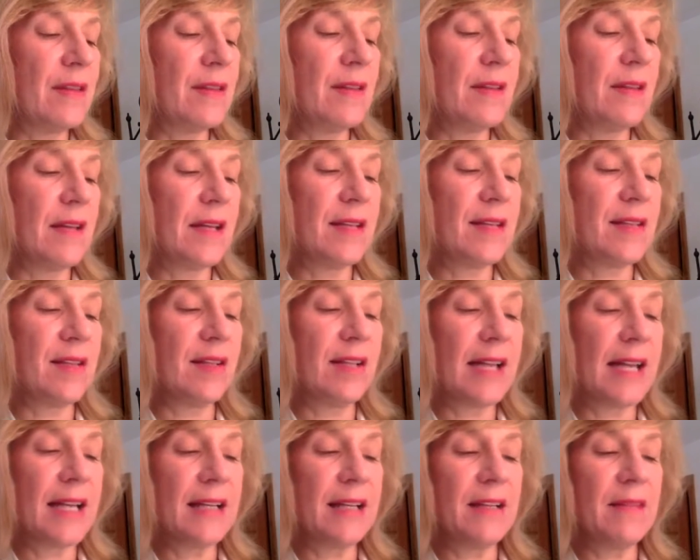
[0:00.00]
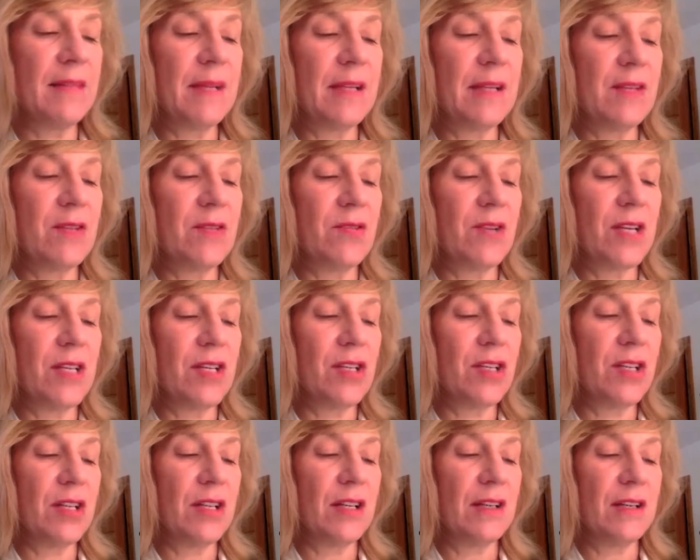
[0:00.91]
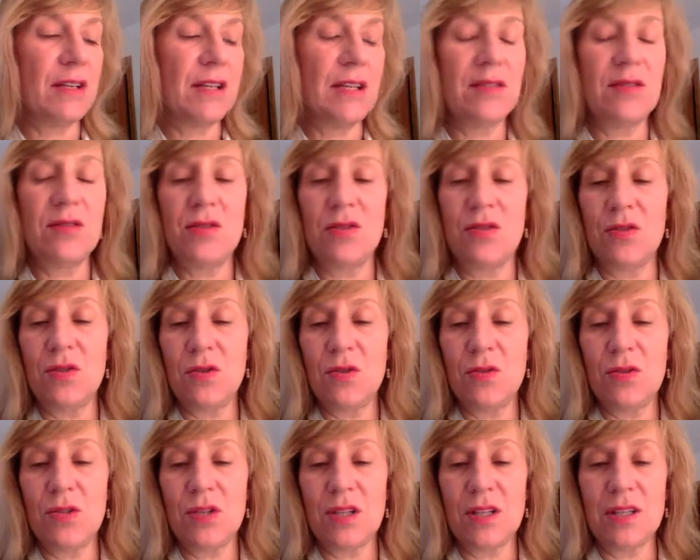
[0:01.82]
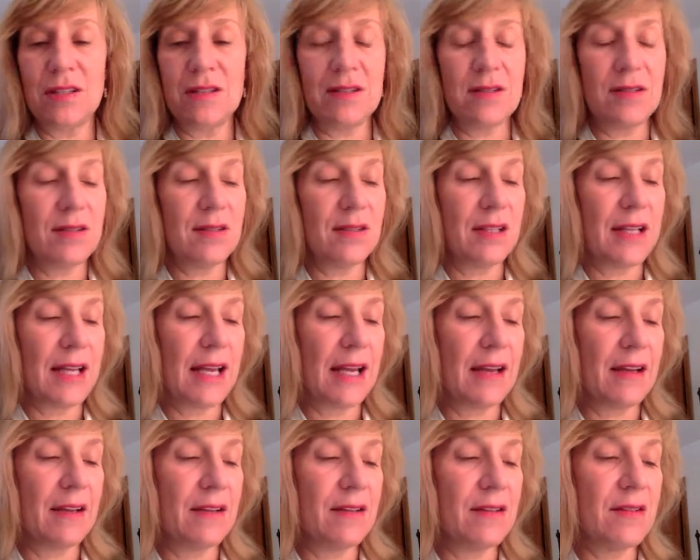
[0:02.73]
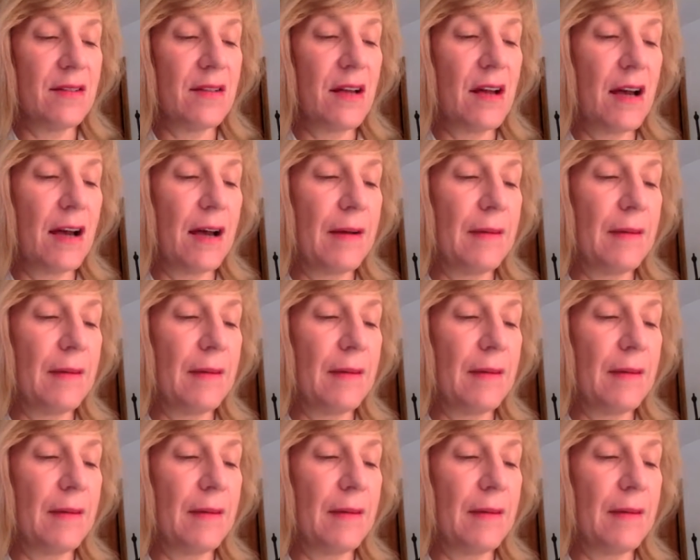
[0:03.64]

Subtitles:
It's land administration institutions, land